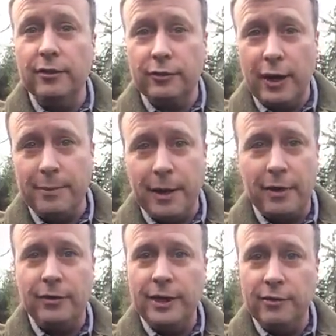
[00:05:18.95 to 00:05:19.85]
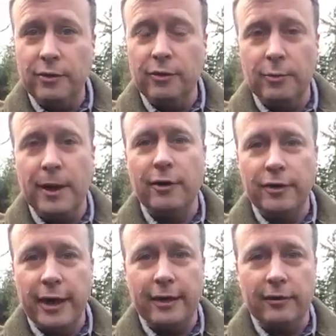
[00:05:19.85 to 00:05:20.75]
described by our teachers or by our
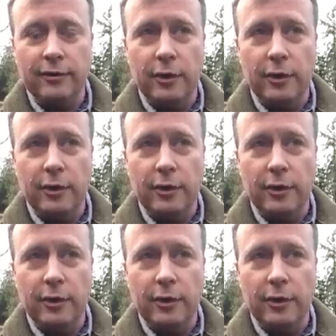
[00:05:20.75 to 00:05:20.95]
texts.